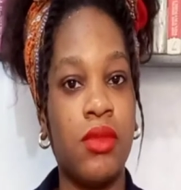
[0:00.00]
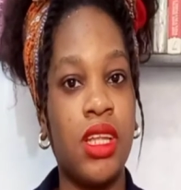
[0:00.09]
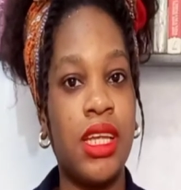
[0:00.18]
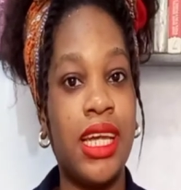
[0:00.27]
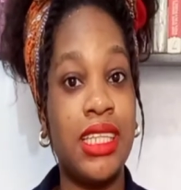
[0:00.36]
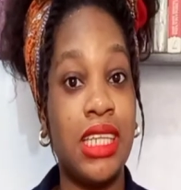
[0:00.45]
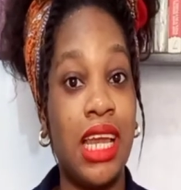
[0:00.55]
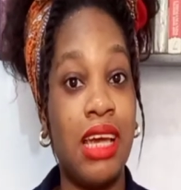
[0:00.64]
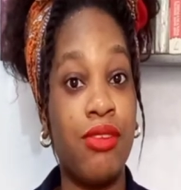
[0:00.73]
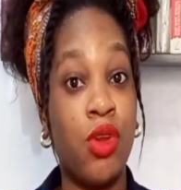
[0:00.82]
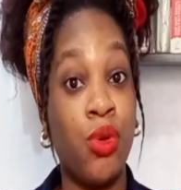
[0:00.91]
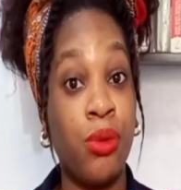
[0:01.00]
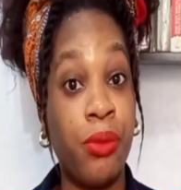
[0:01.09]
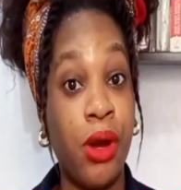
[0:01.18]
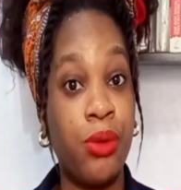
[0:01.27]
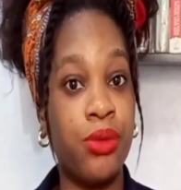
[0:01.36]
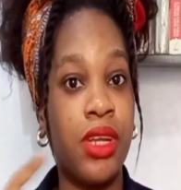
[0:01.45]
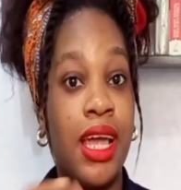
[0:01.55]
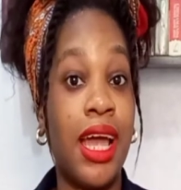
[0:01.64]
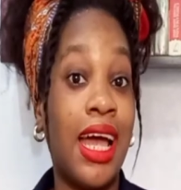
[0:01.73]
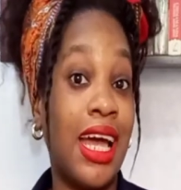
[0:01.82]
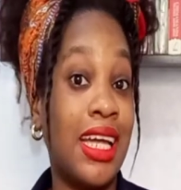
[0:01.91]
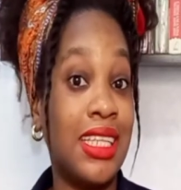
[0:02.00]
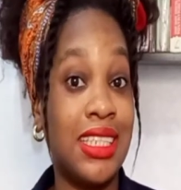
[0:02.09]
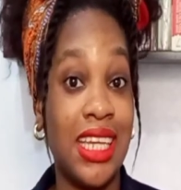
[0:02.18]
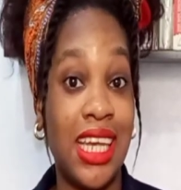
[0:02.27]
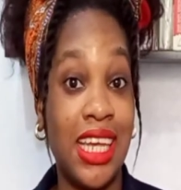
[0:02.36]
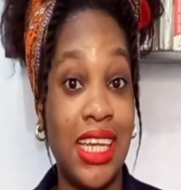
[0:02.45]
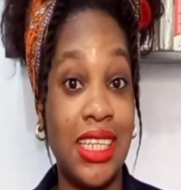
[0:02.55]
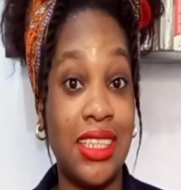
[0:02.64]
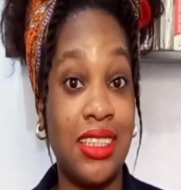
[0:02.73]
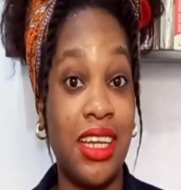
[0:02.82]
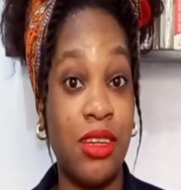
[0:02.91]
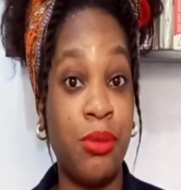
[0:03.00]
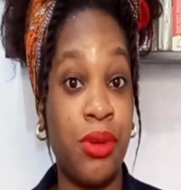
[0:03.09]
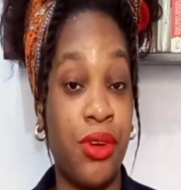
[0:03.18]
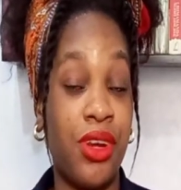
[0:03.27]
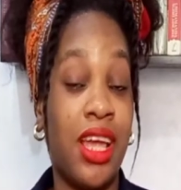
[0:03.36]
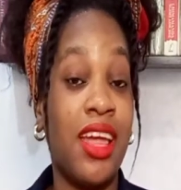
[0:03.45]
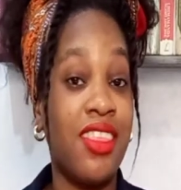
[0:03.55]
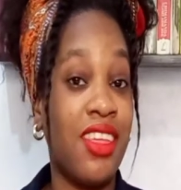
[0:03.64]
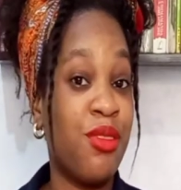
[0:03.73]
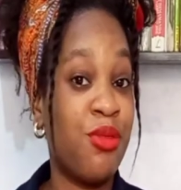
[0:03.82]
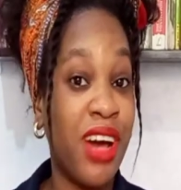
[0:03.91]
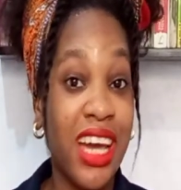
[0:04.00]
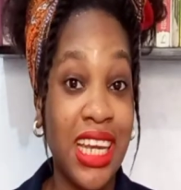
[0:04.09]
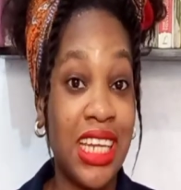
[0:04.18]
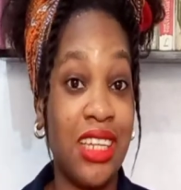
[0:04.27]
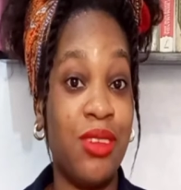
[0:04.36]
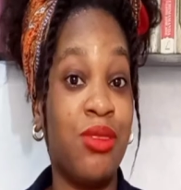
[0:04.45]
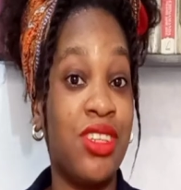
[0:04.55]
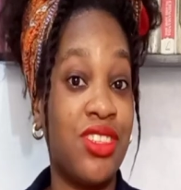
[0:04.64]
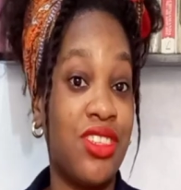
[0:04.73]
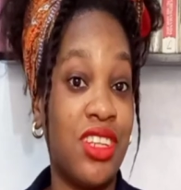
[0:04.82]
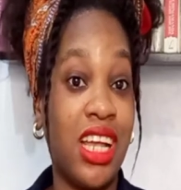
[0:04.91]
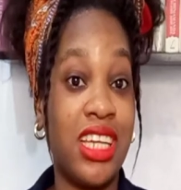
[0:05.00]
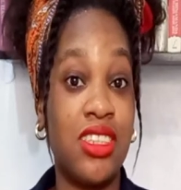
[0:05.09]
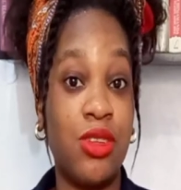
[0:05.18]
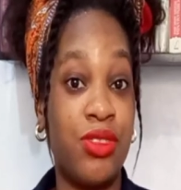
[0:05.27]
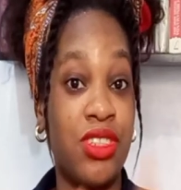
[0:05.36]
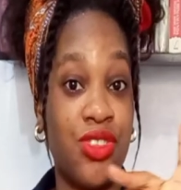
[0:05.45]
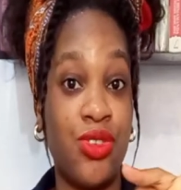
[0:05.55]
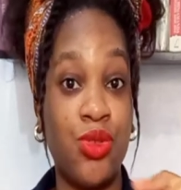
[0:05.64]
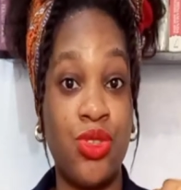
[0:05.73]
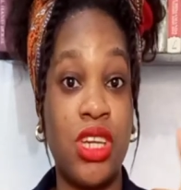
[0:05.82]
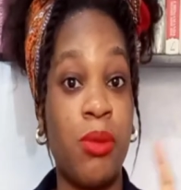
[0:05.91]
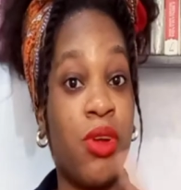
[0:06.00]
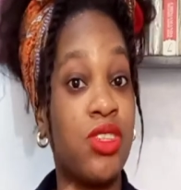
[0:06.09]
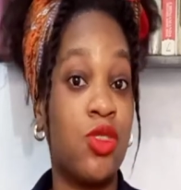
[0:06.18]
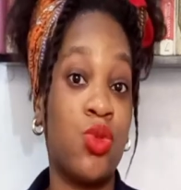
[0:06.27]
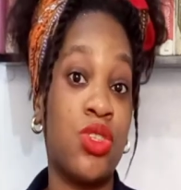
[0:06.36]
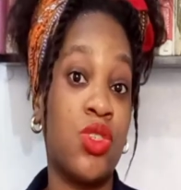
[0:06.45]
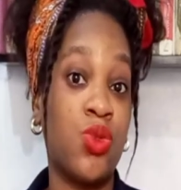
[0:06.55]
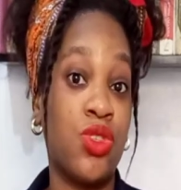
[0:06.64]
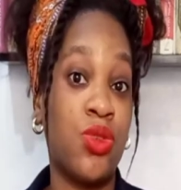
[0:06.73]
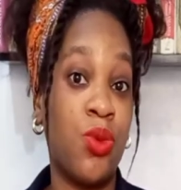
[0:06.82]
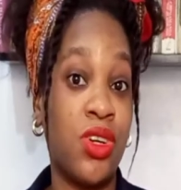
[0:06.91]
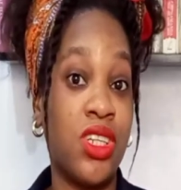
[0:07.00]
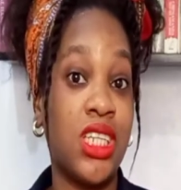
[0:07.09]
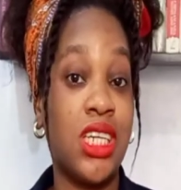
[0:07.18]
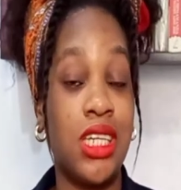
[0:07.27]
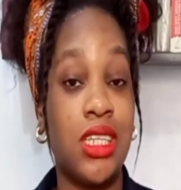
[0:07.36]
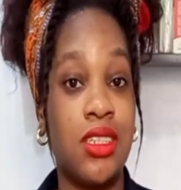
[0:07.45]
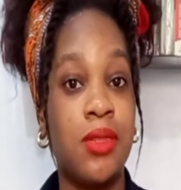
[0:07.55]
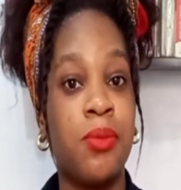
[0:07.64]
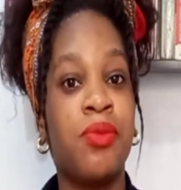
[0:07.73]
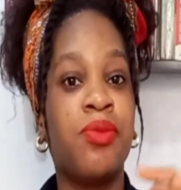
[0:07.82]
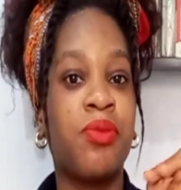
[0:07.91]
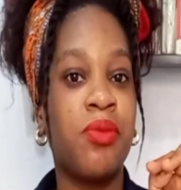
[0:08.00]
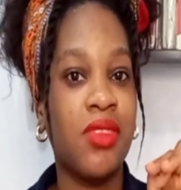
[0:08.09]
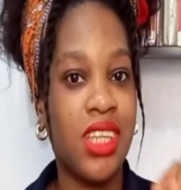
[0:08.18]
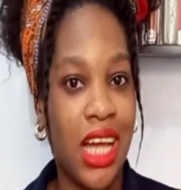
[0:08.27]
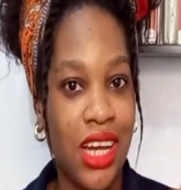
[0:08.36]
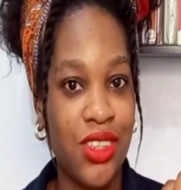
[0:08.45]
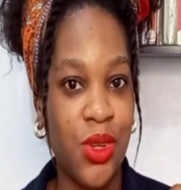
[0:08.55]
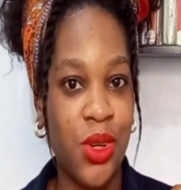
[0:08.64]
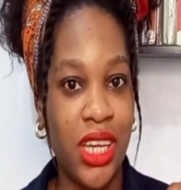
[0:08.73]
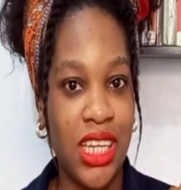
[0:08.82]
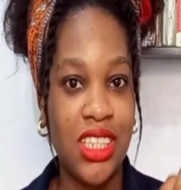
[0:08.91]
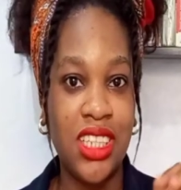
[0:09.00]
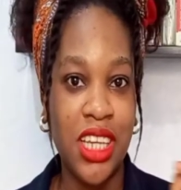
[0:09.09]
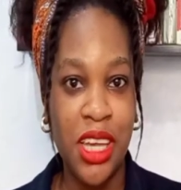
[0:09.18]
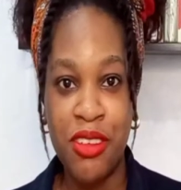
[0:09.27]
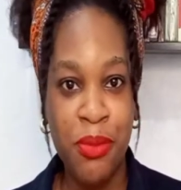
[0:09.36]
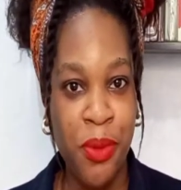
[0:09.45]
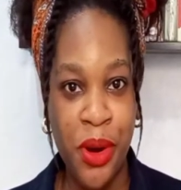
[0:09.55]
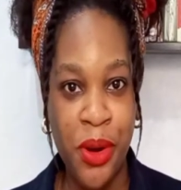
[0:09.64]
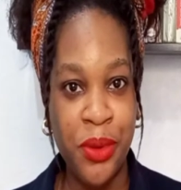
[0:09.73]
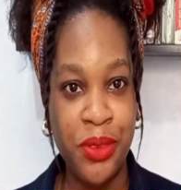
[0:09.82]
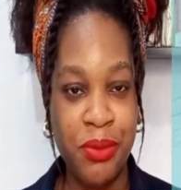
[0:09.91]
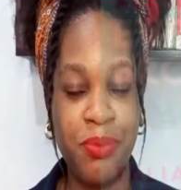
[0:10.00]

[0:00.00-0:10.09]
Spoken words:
Get a Life, Chloe Brown, and Take a Hint, Dani Brown. Then finally, the last of the series, which came out in 2021, is Act Your Age, Eve Brown.